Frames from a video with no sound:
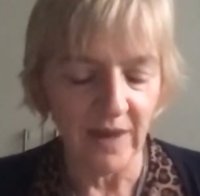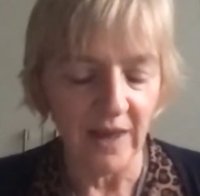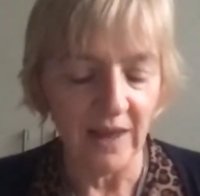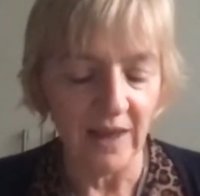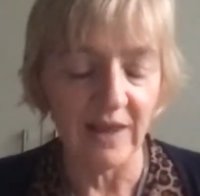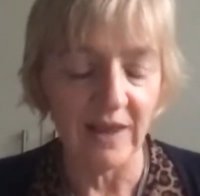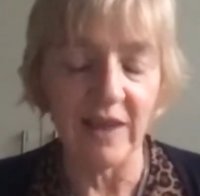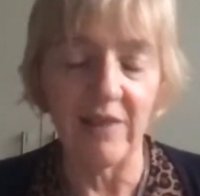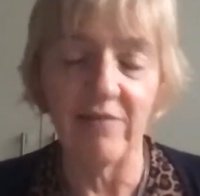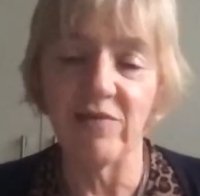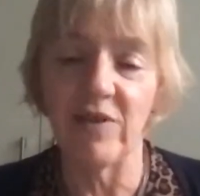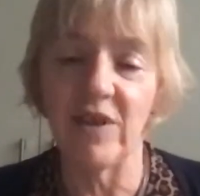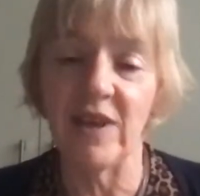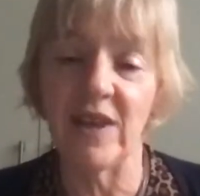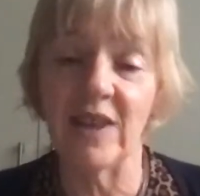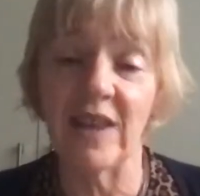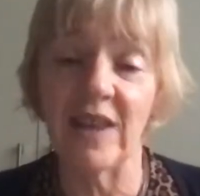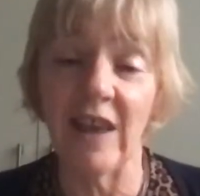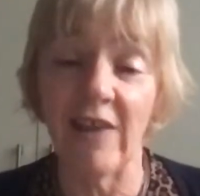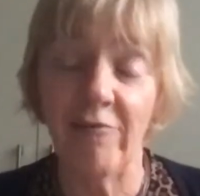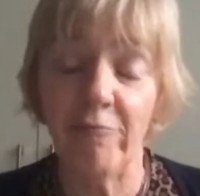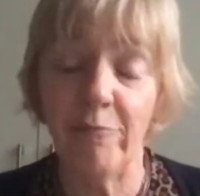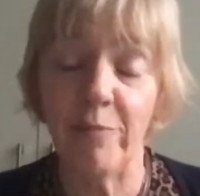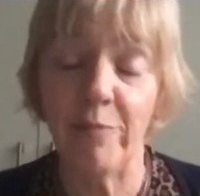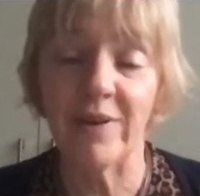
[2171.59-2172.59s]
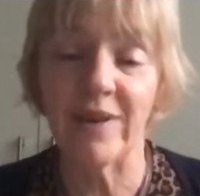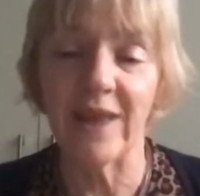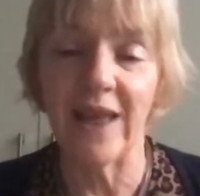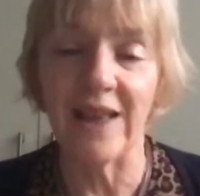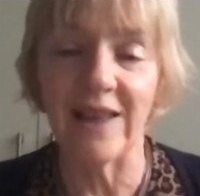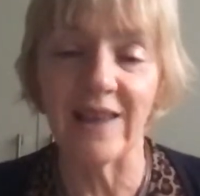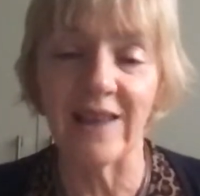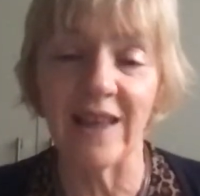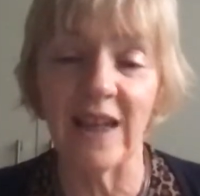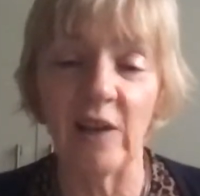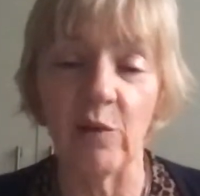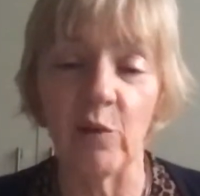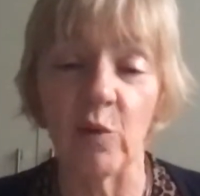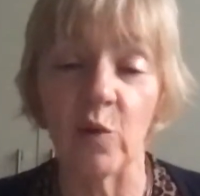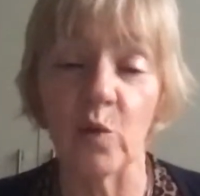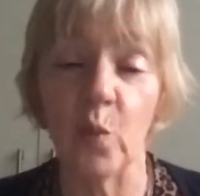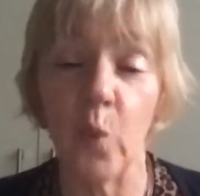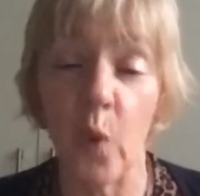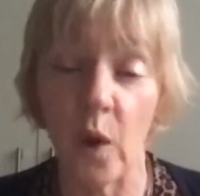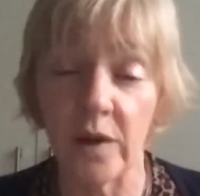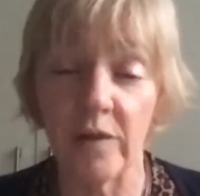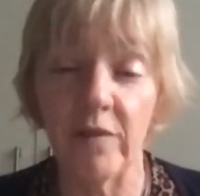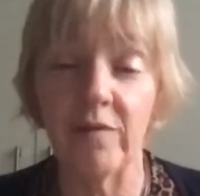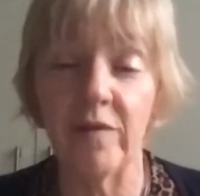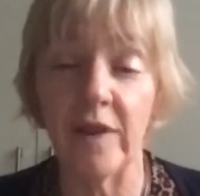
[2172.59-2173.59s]
And 77% said it was
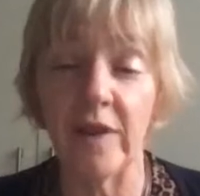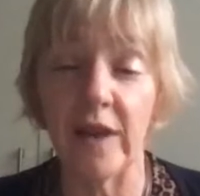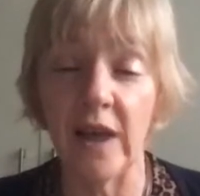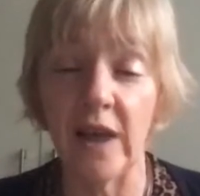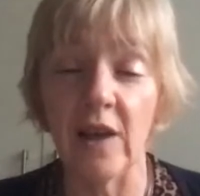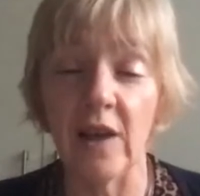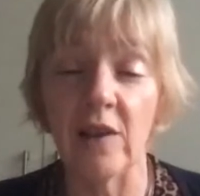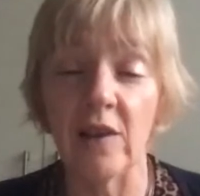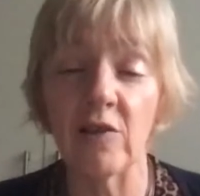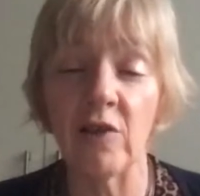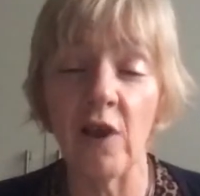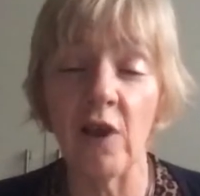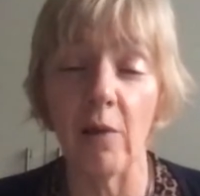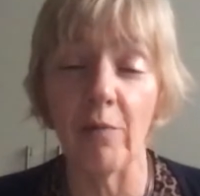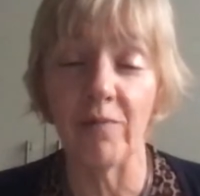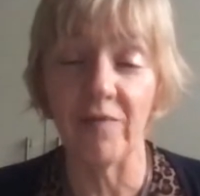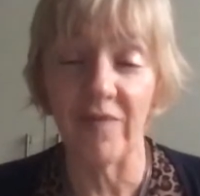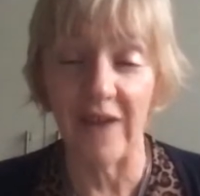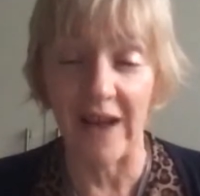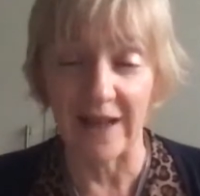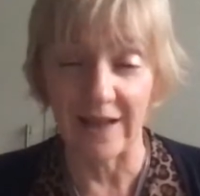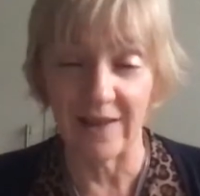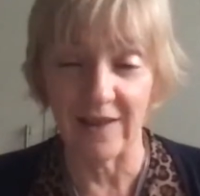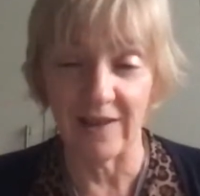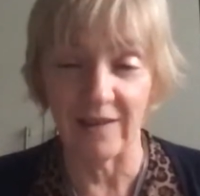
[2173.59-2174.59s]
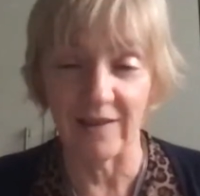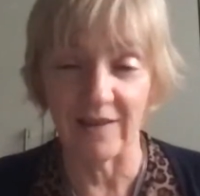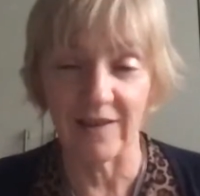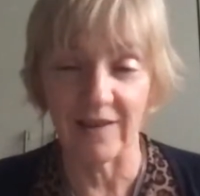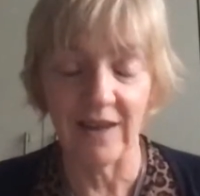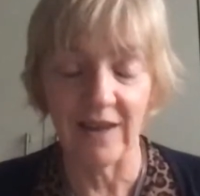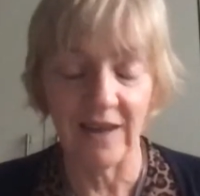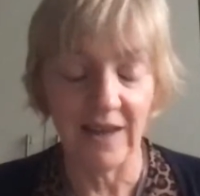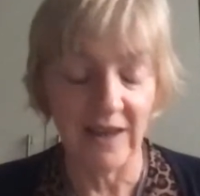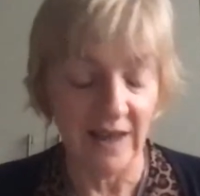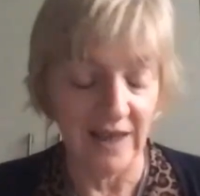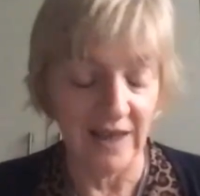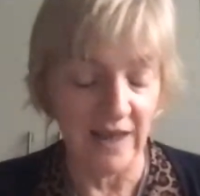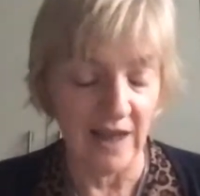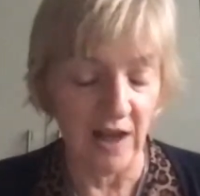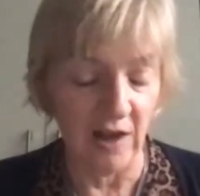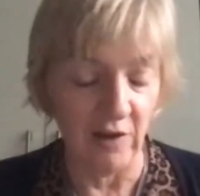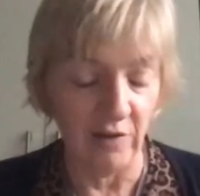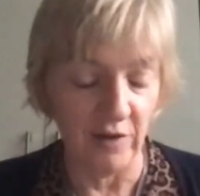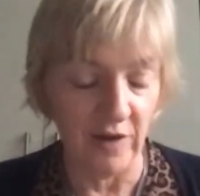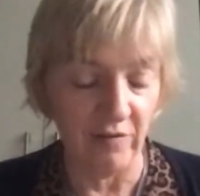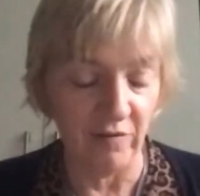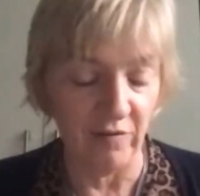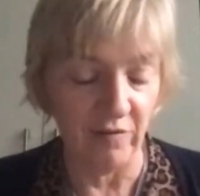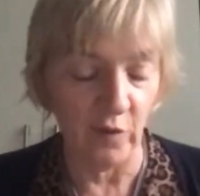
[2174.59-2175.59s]
one of the top factors in
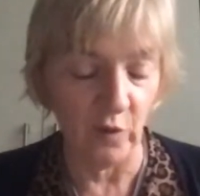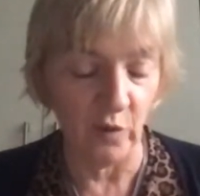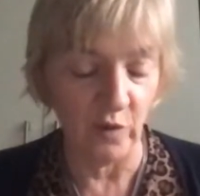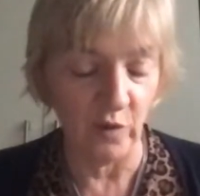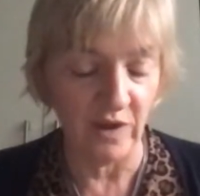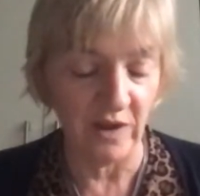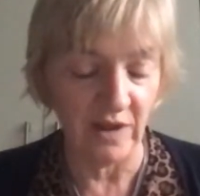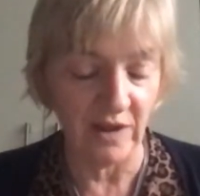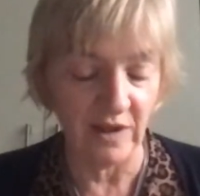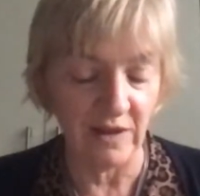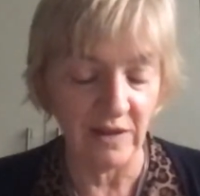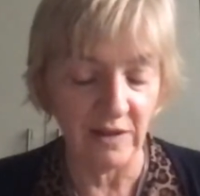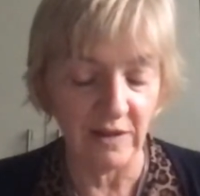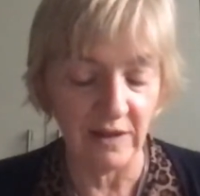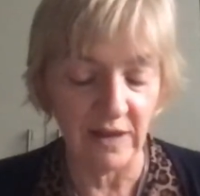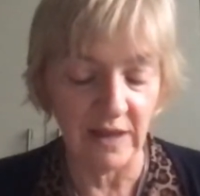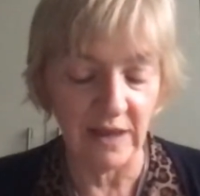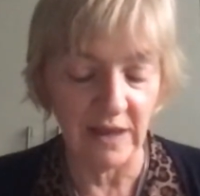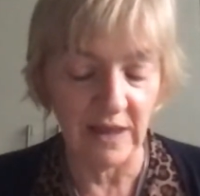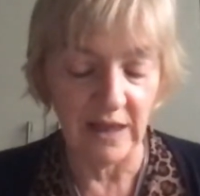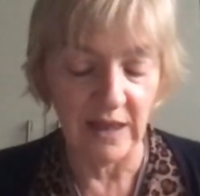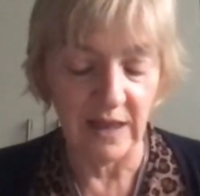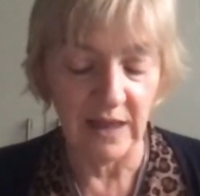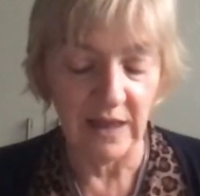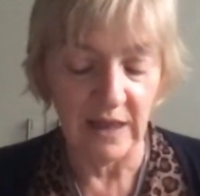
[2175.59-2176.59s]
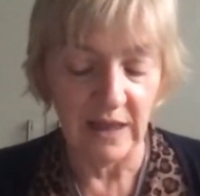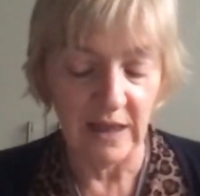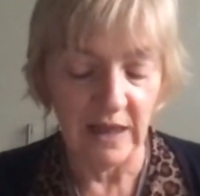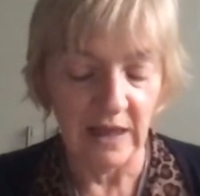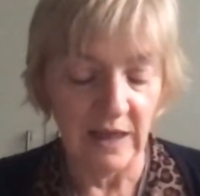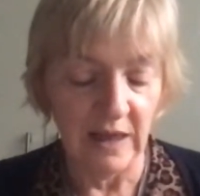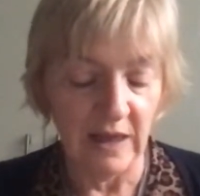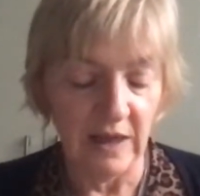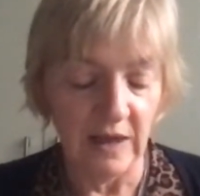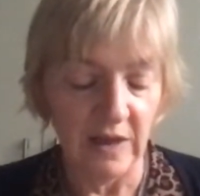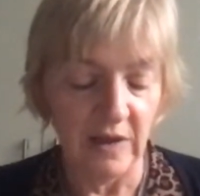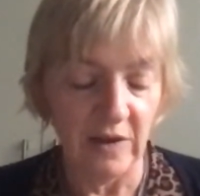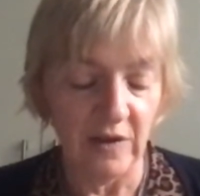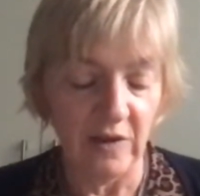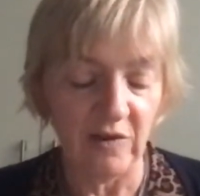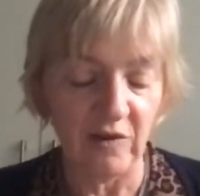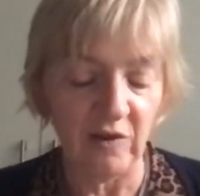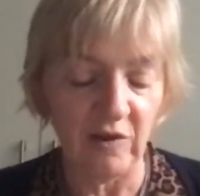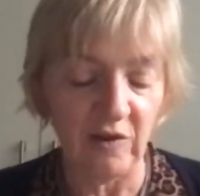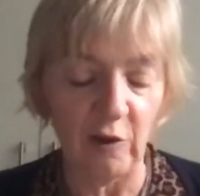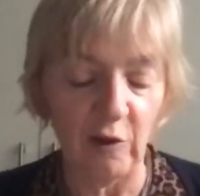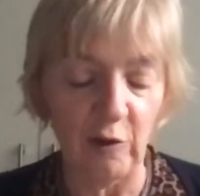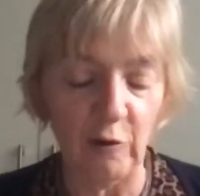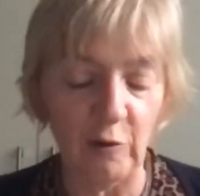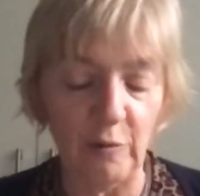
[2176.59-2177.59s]
how they voted.
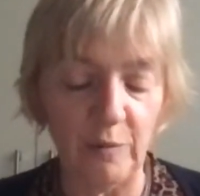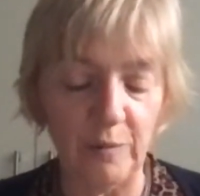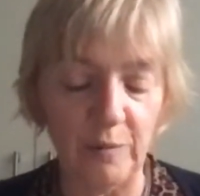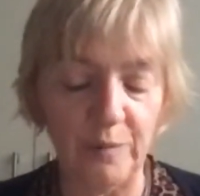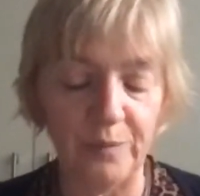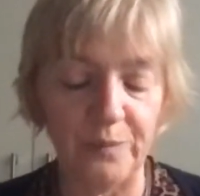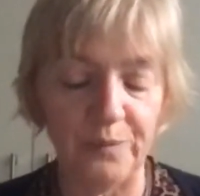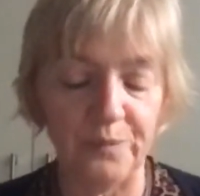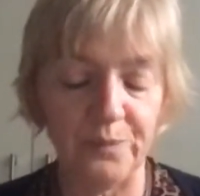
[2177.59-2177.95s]
So